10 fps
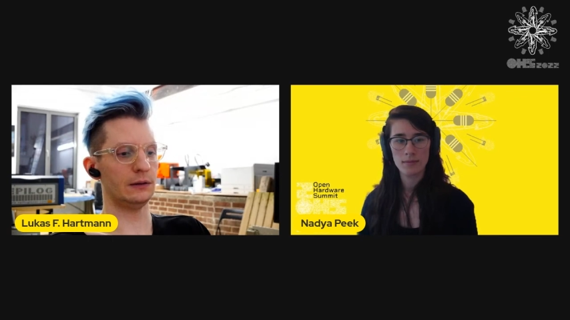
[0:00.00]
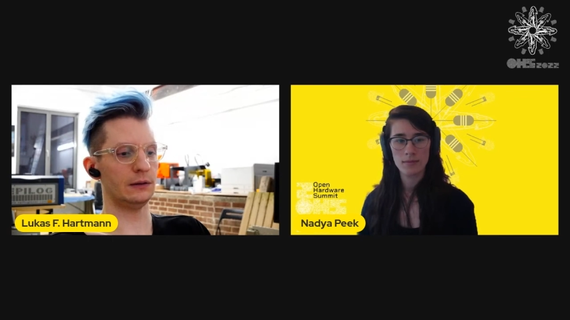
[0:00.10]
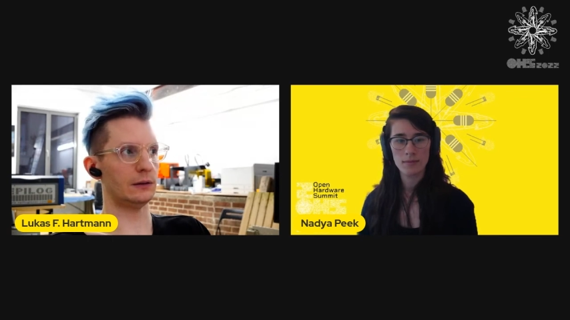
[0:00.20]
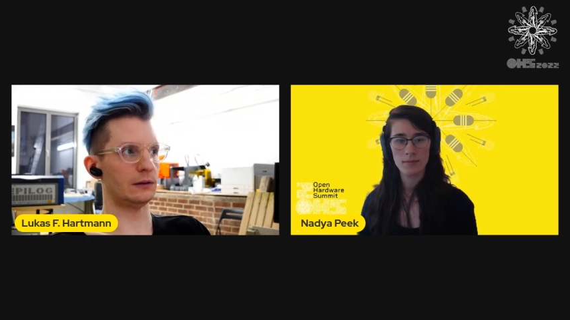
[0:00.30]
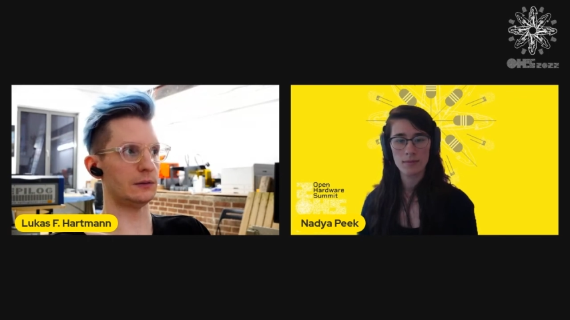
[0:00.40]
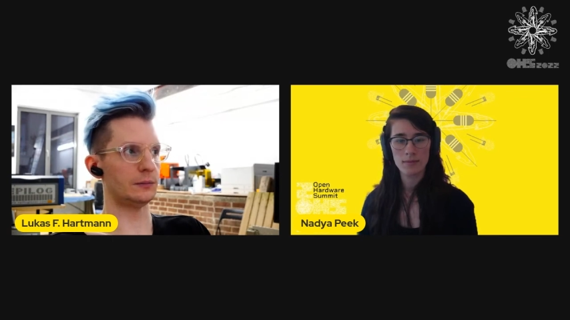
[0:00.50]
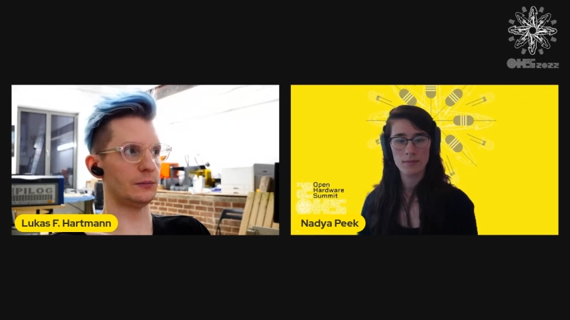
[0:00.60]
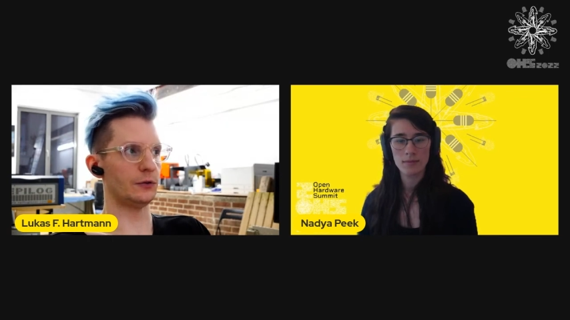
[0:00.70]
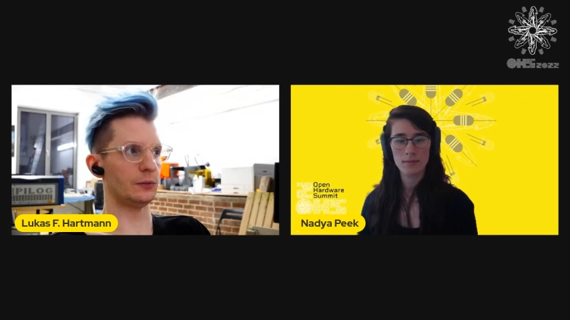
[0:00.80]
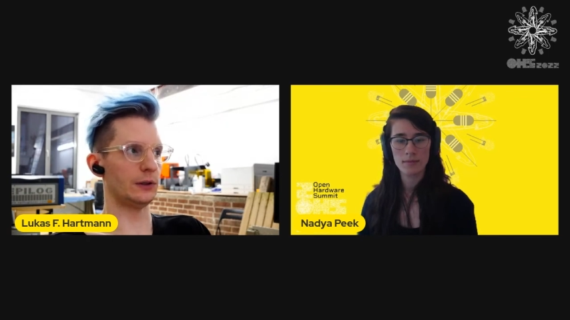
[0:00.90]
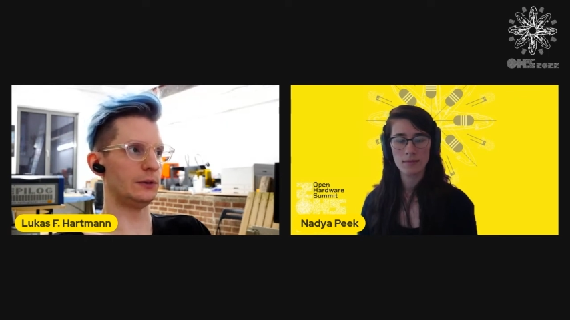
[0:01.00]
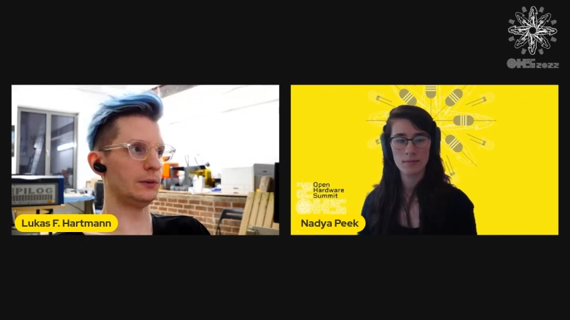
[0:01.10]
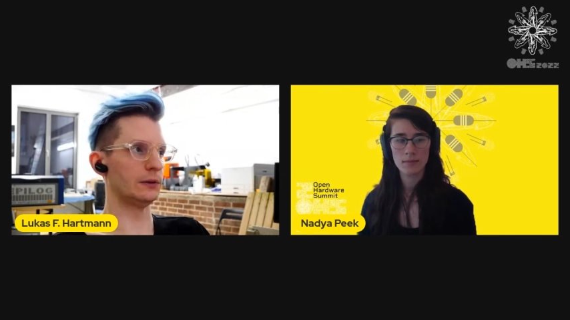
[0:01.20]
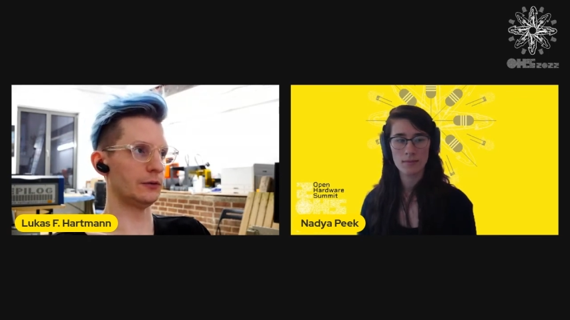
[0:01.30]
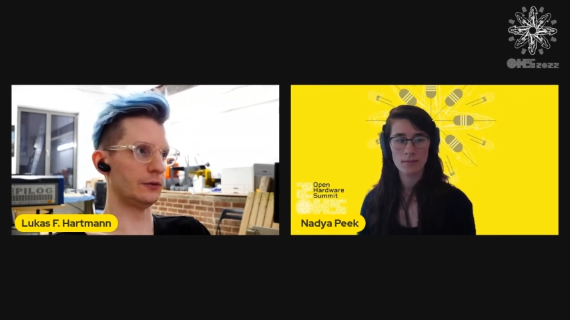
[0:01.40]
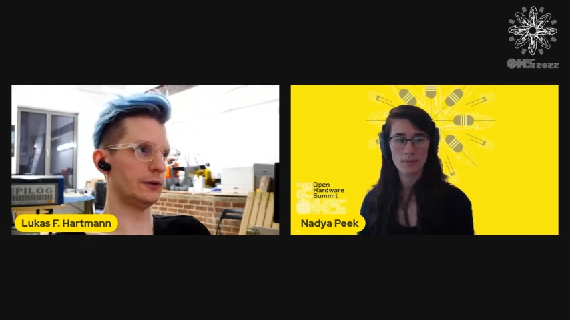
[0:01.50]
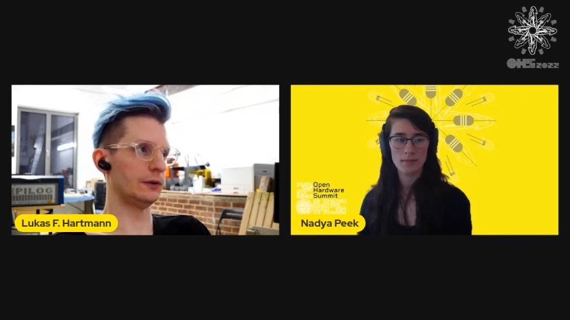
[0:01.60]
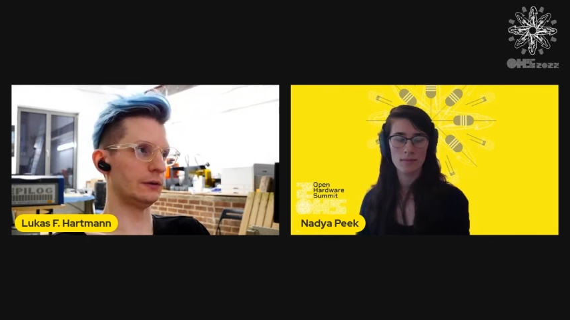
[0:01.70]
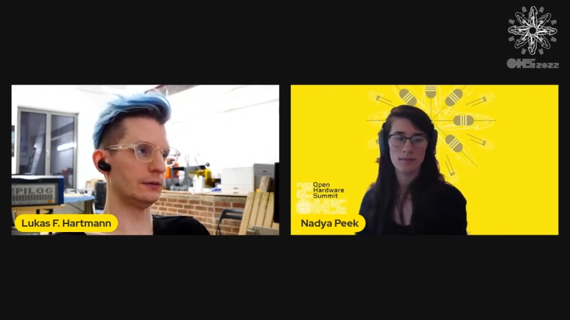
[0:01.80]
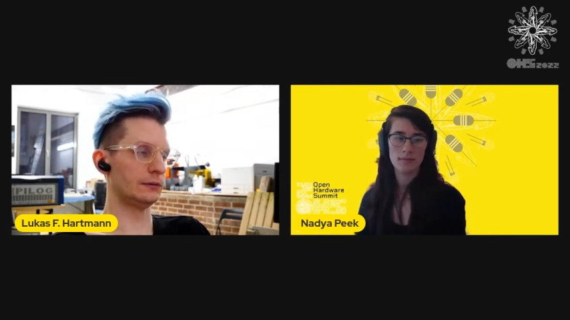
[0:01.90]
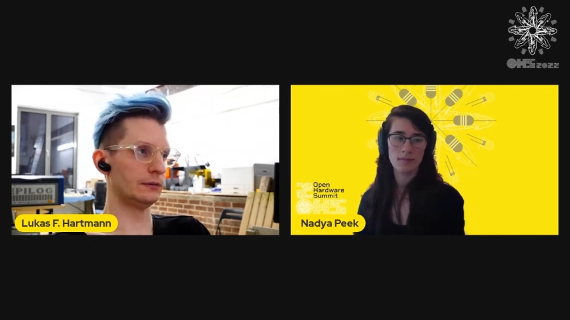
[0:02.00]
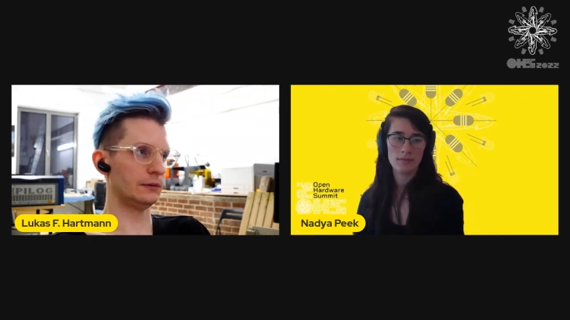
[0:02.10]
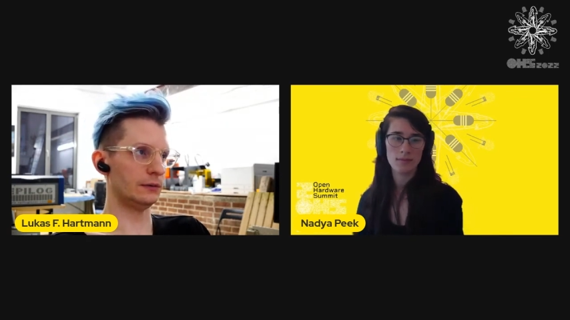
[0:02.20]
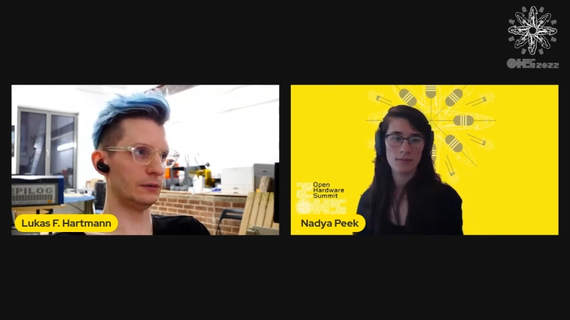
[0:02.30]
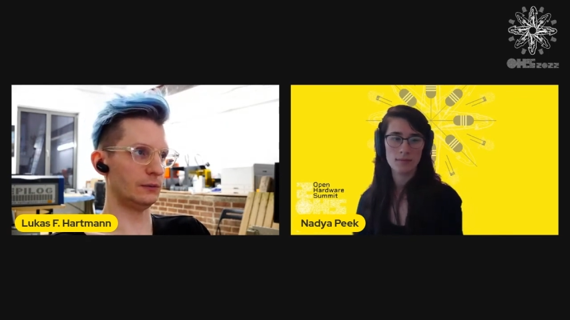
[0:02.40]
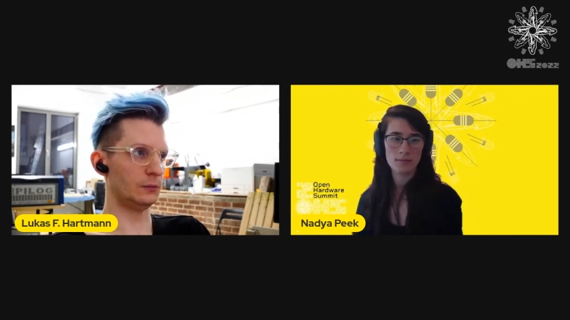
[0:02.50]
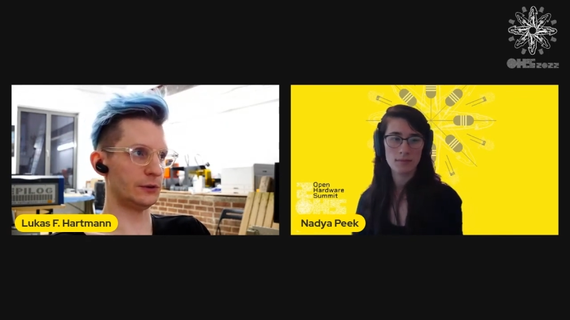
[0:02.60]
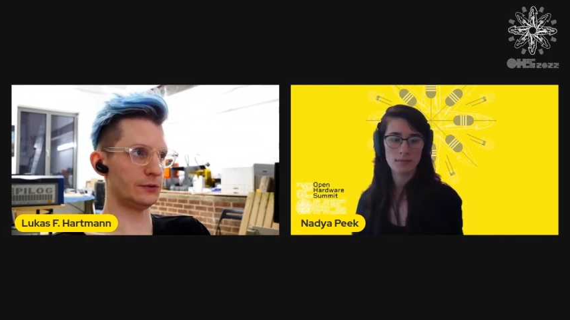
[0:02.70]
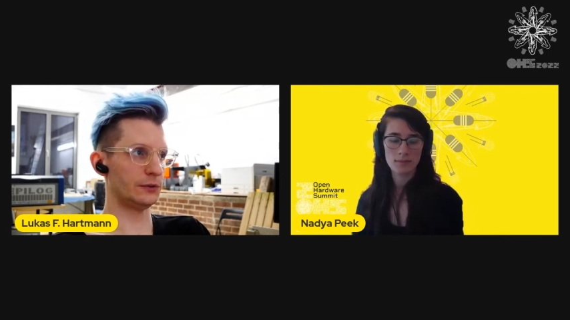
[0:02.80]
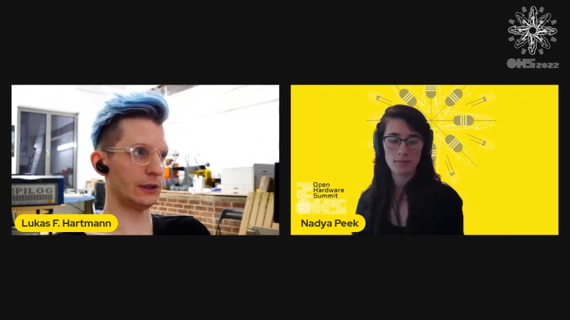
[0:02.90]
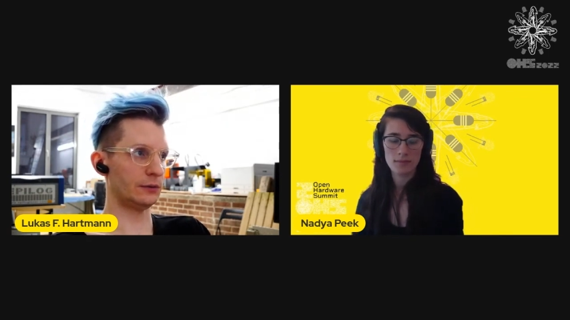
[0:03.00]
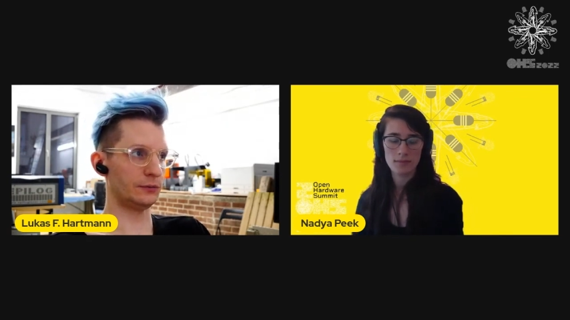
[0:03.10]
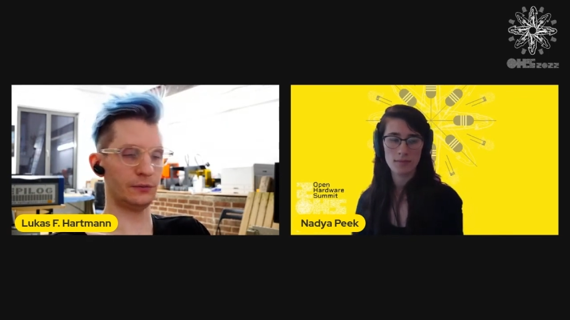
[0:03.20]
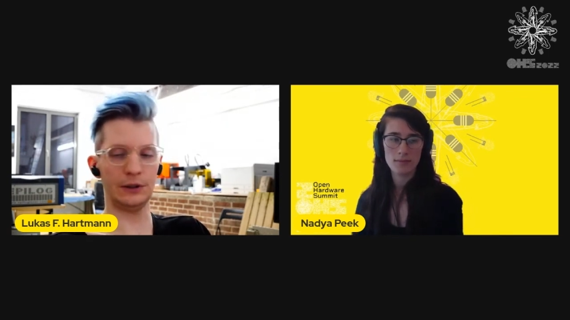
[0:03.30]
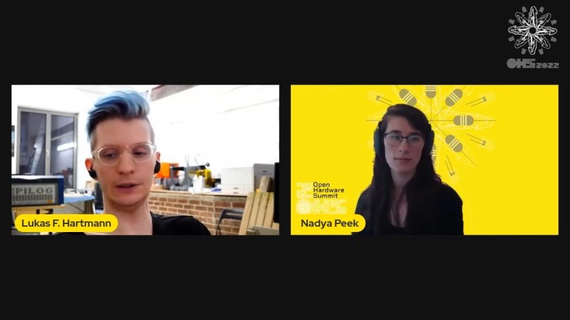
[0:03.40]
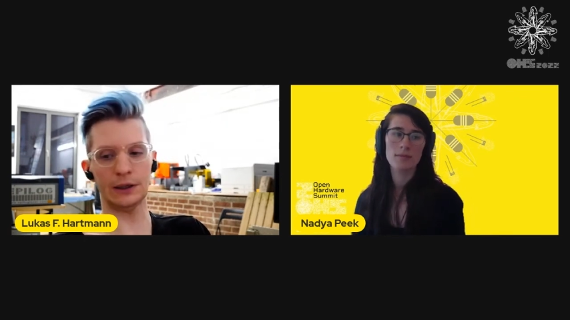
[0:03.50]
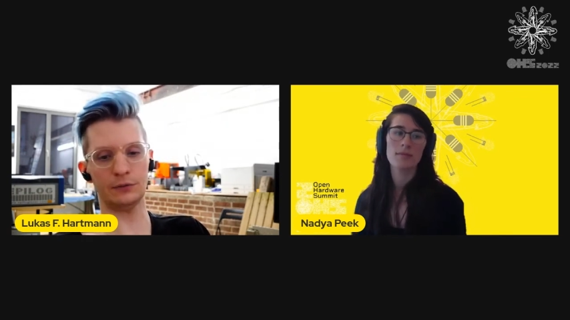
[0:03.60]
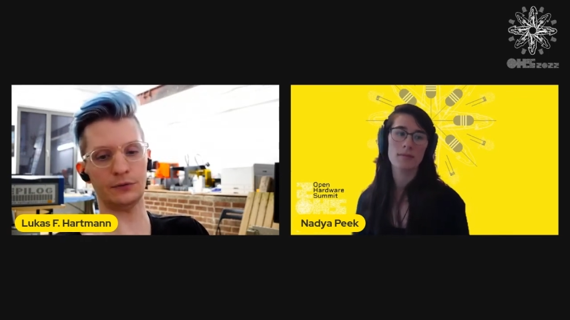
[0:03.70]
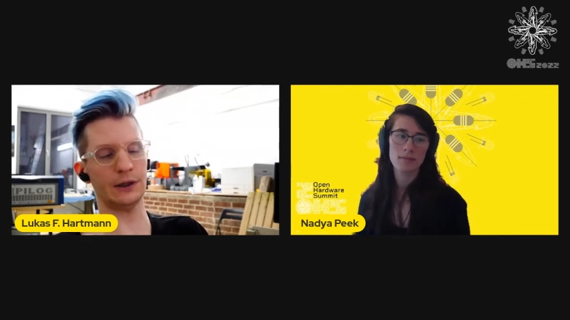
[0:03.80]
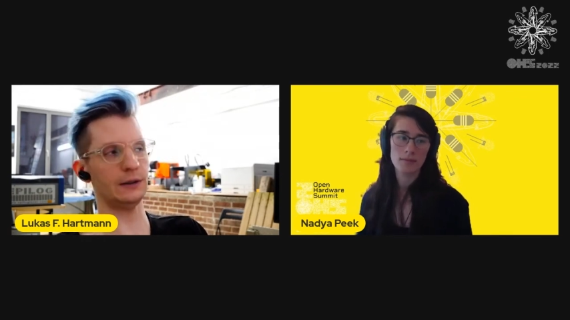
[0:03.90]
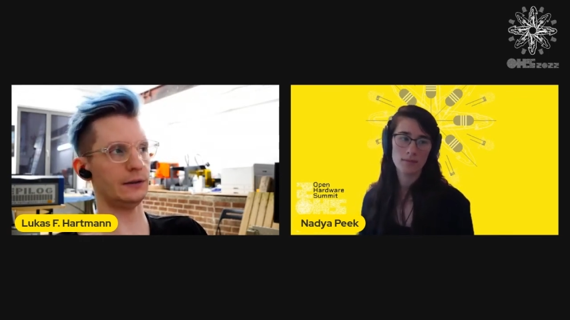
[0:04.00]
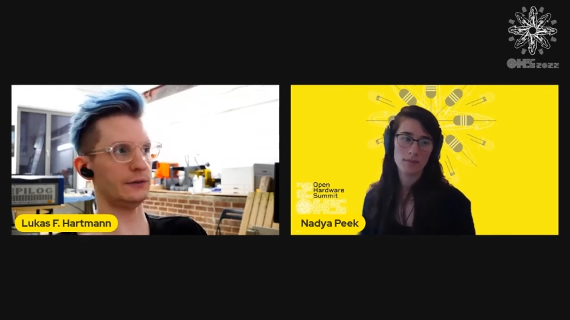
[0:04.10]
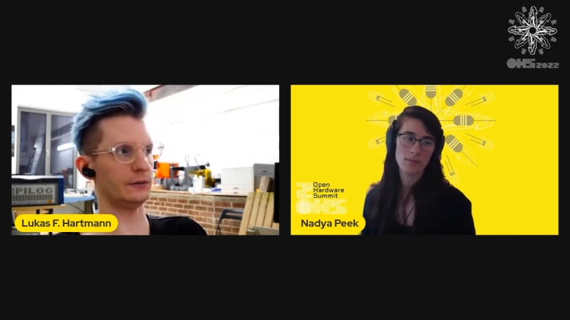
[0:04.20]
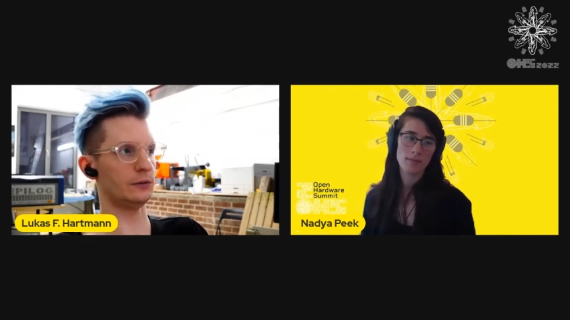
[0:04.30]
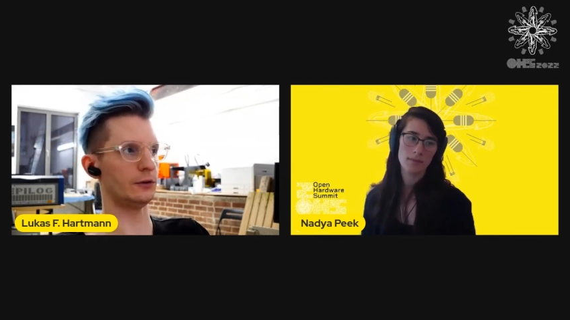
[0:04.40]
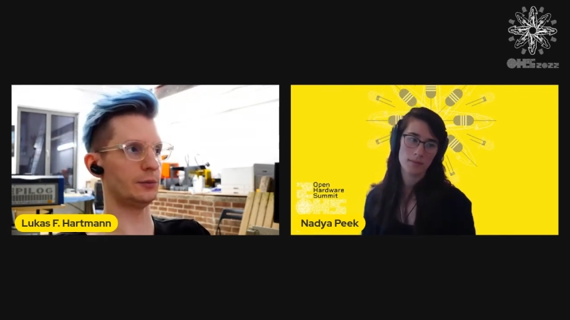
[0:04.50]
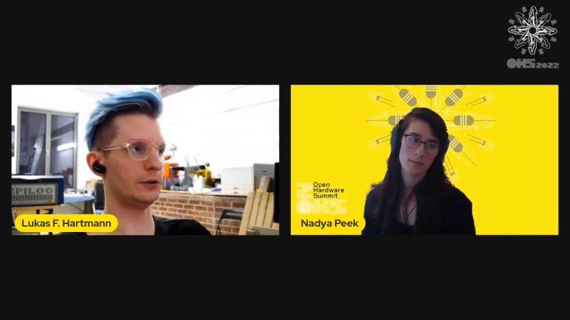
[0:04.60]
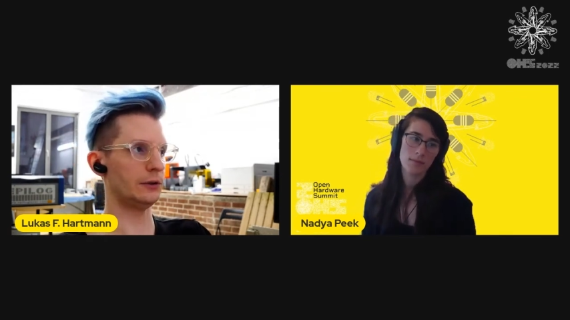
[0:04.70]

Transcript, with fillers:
Speaker 1: um, so then you can also see in which kind of keycat file does it correspond